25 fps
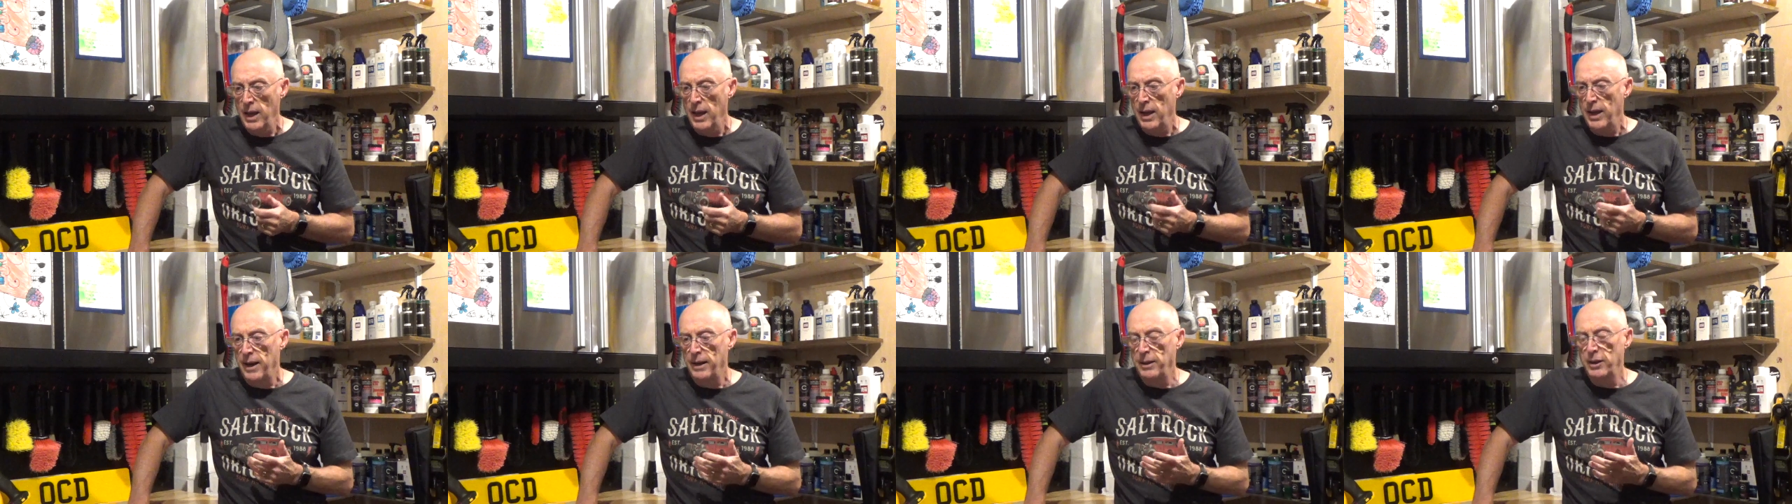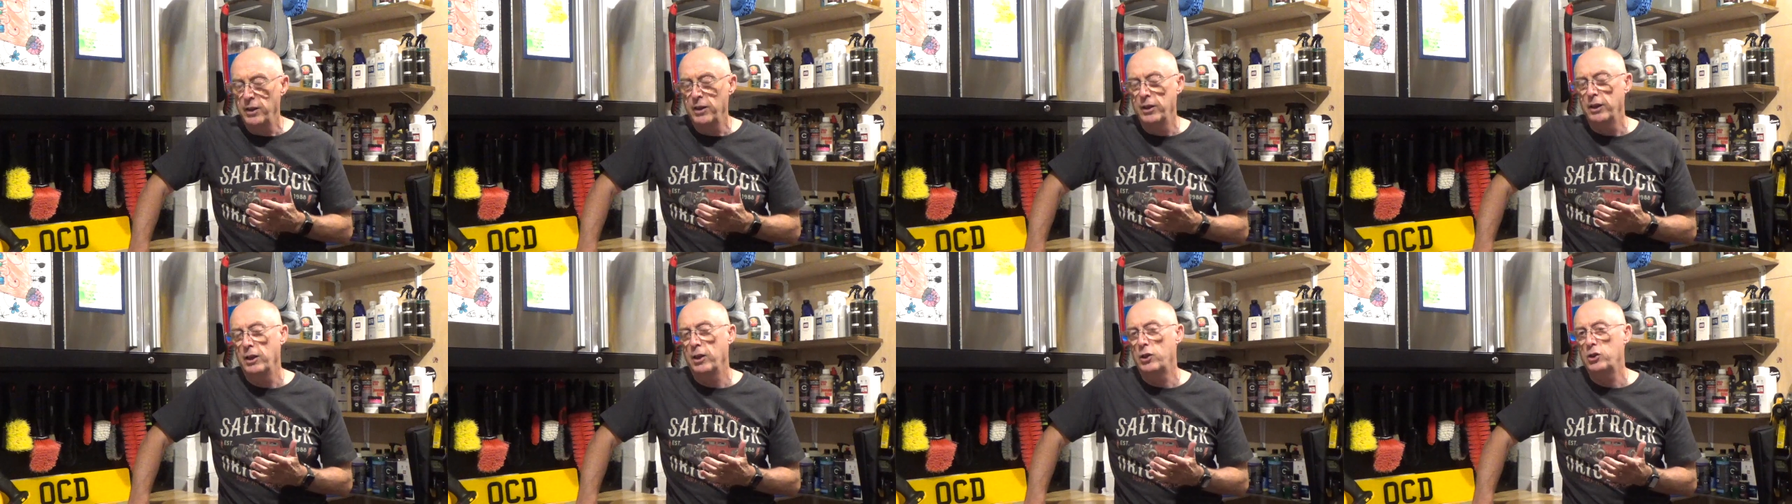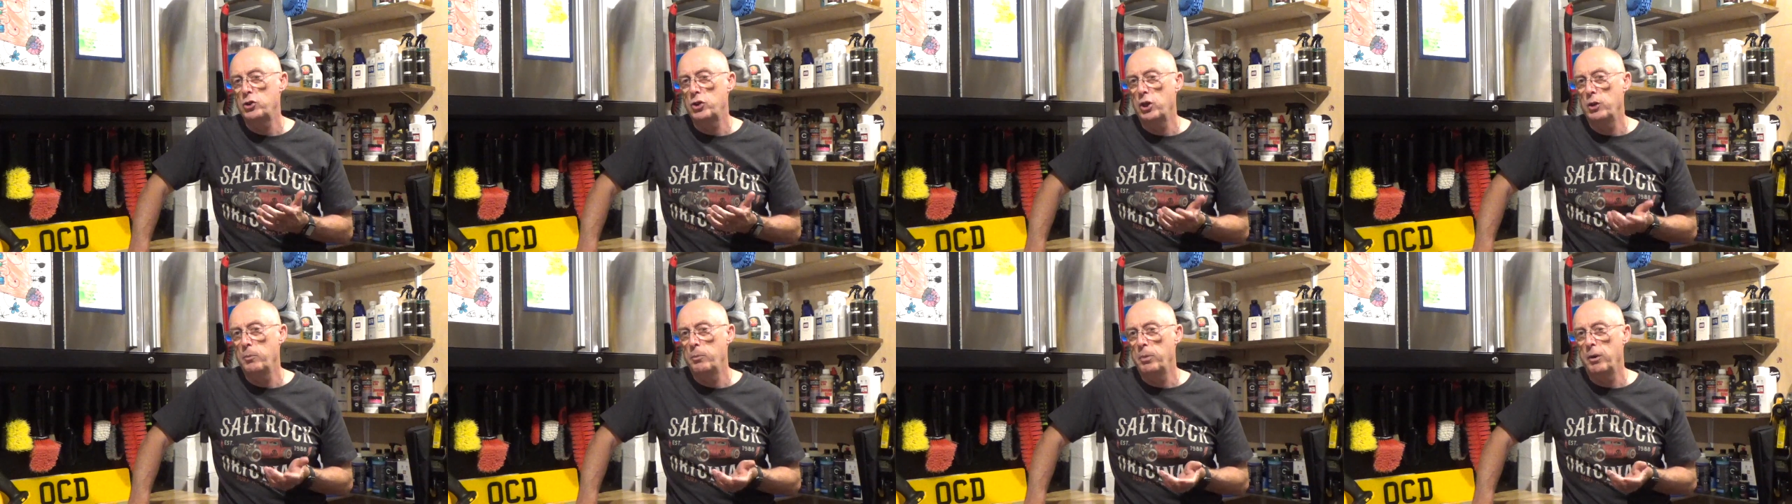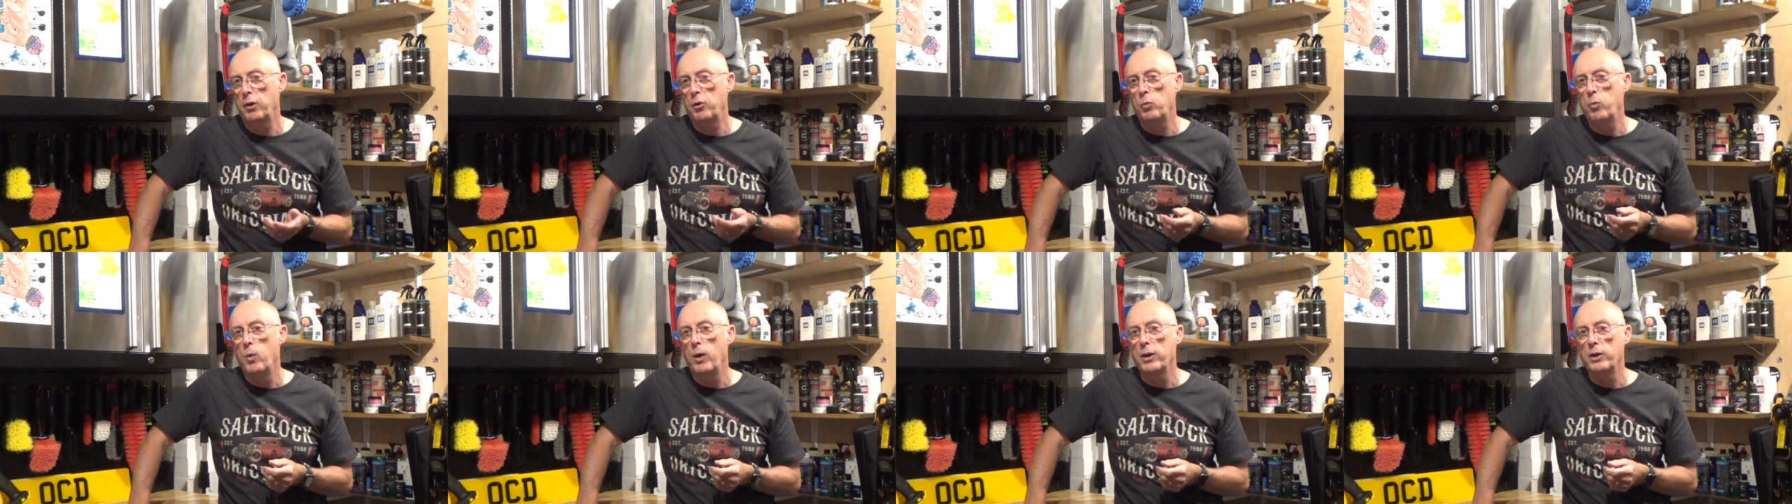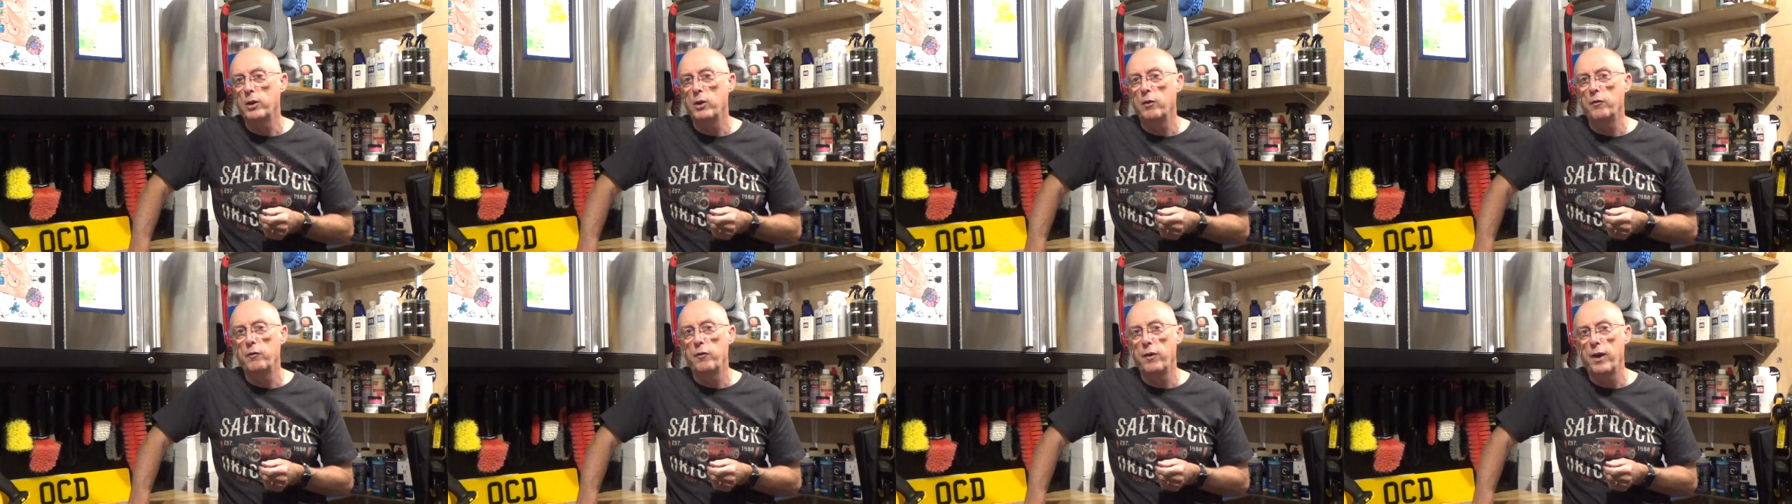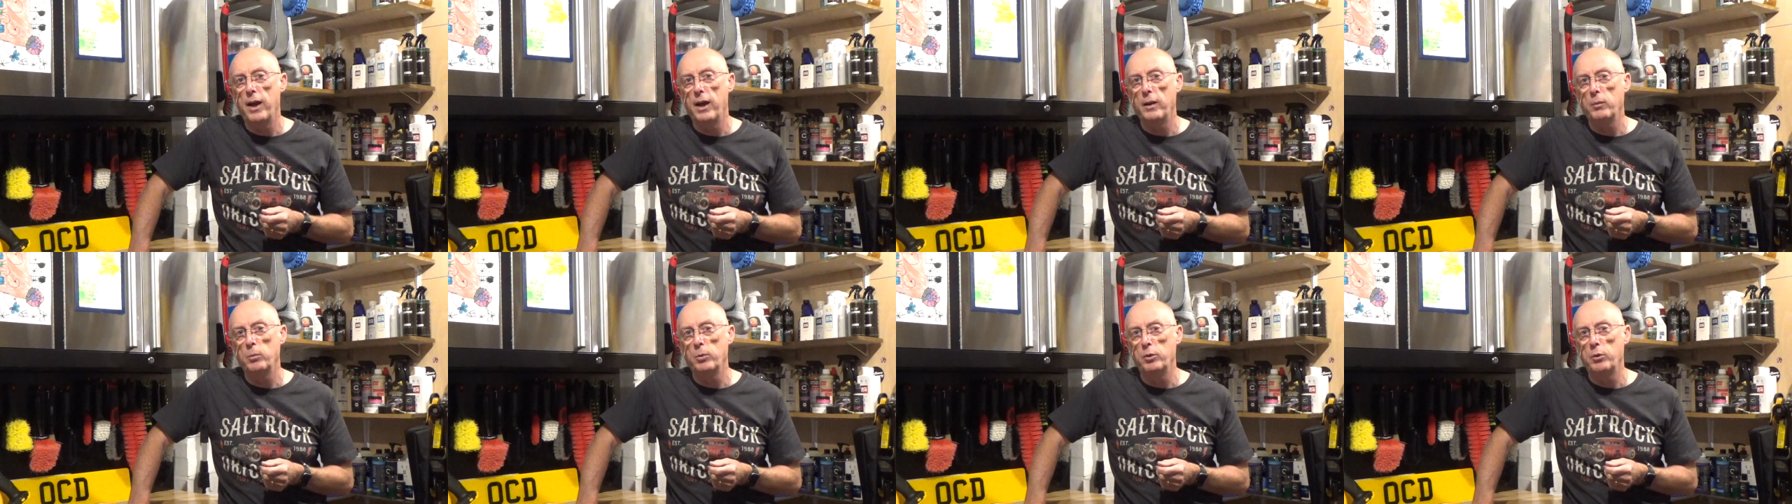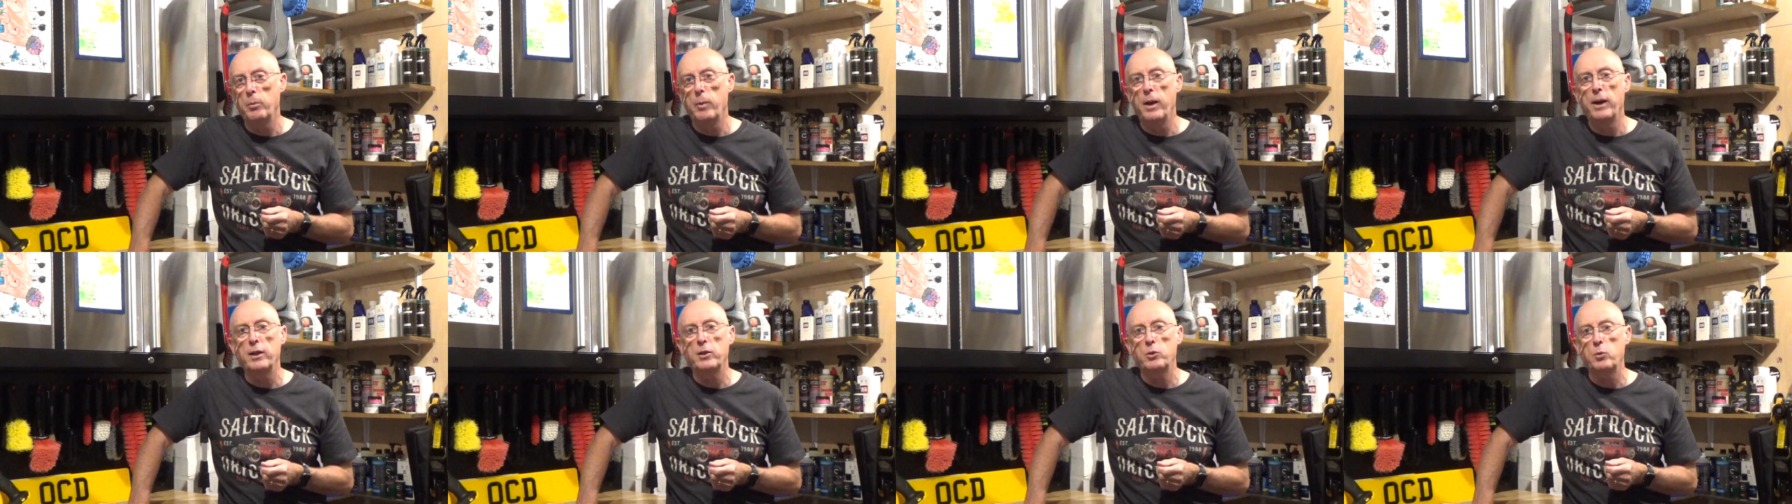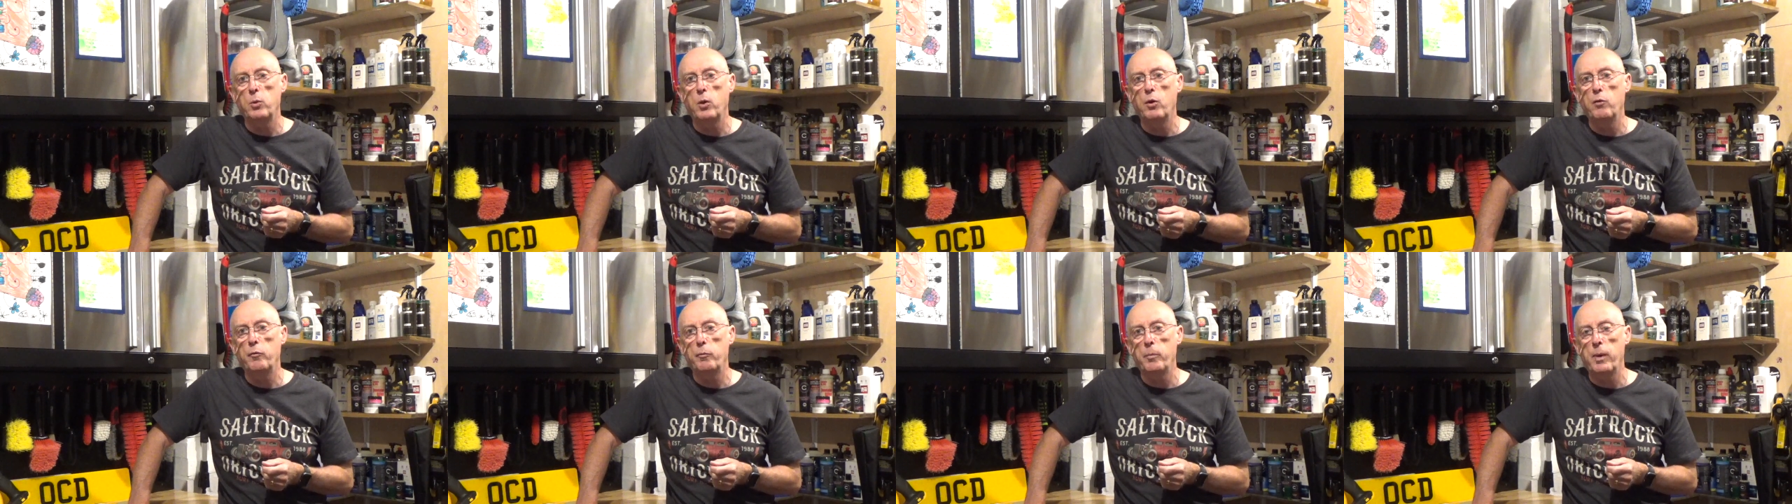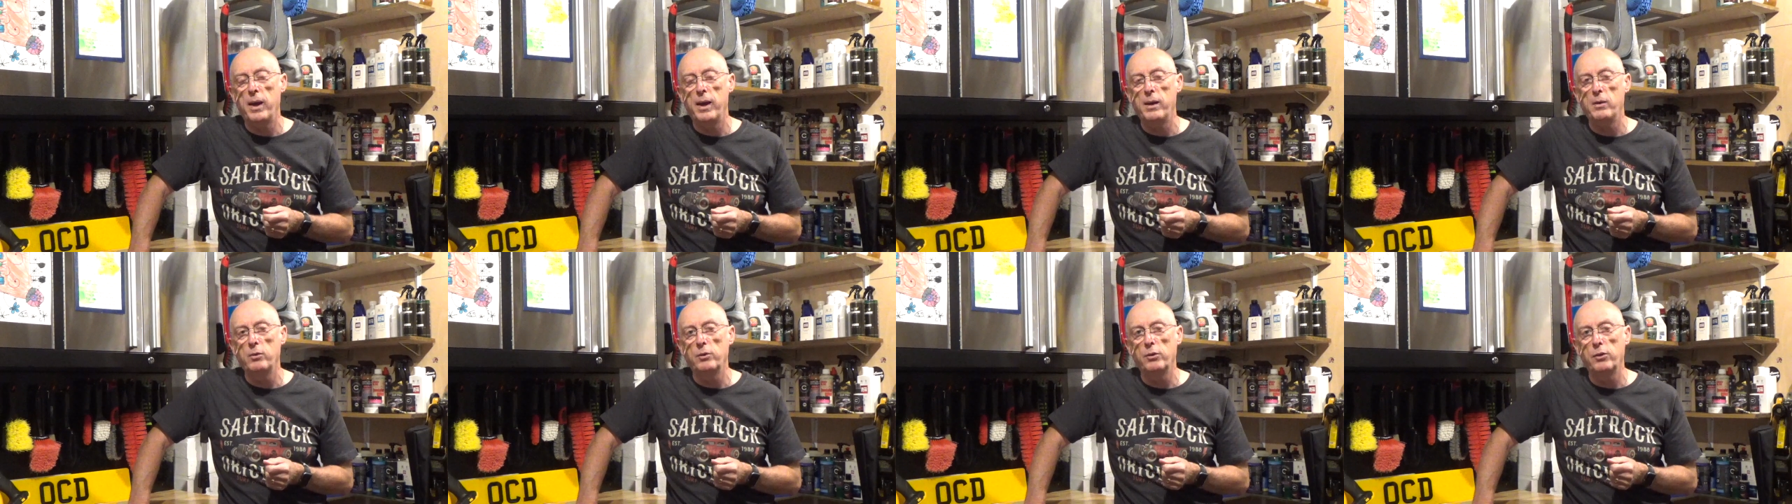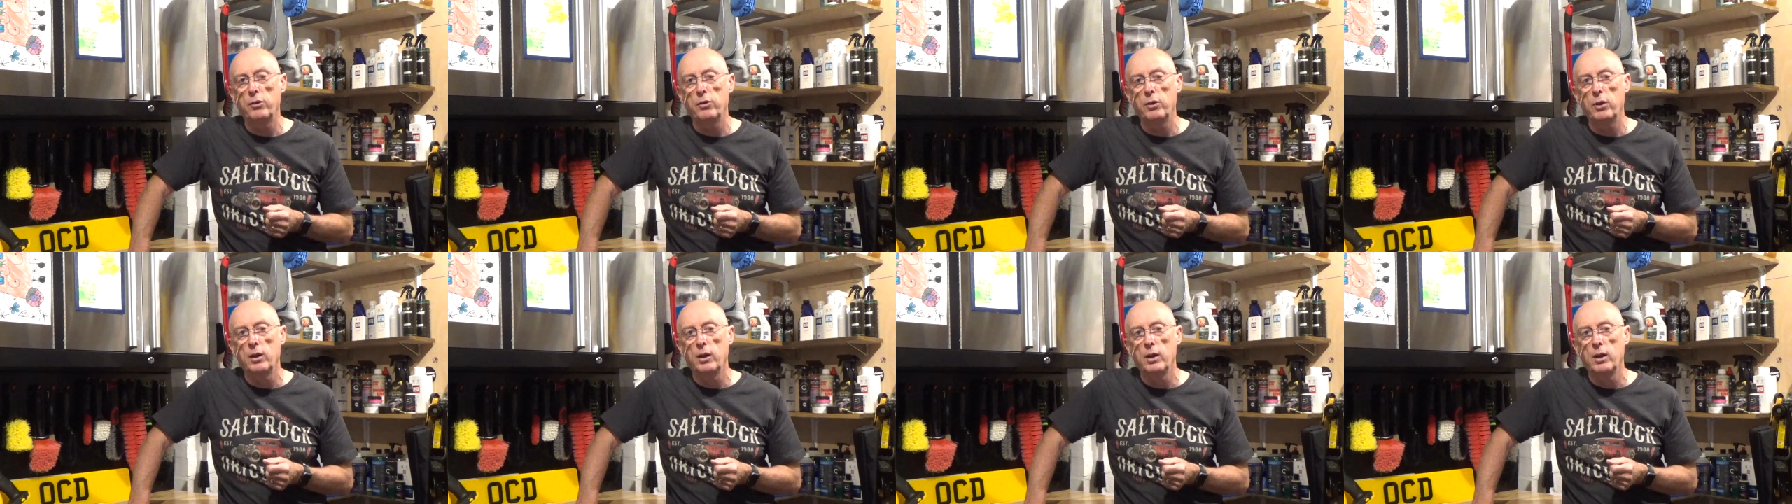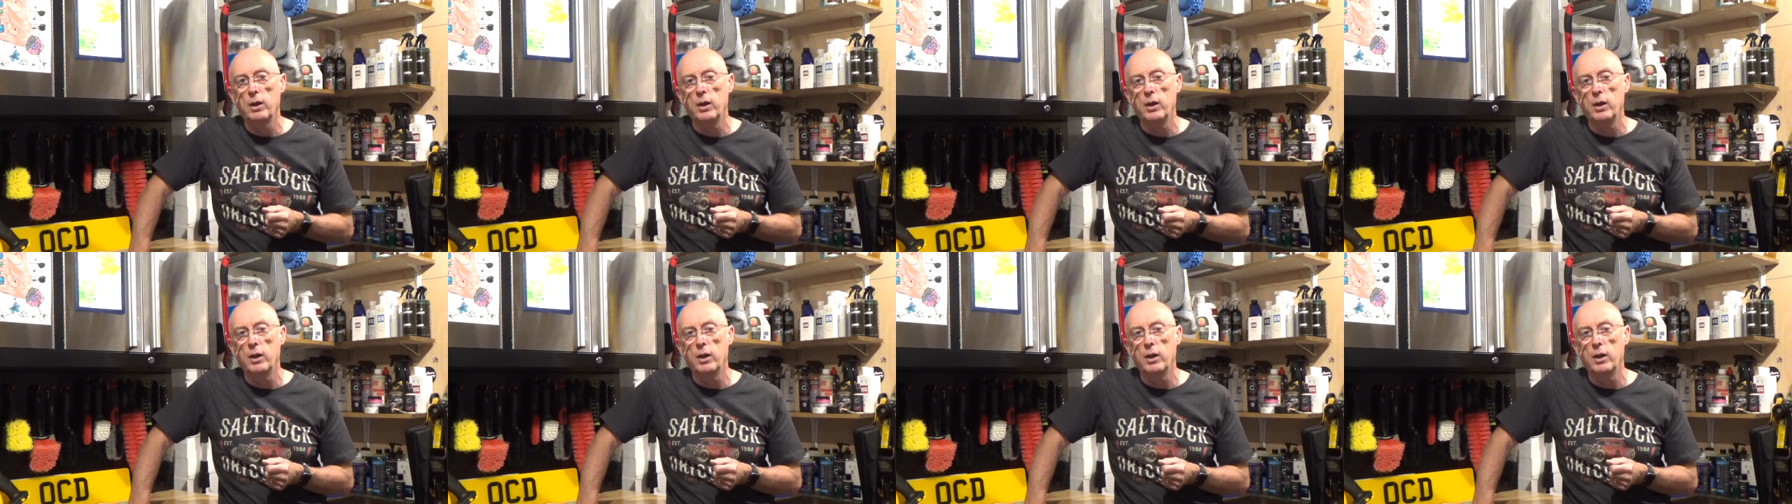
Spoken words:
And I think the cheapest one I found was about £12.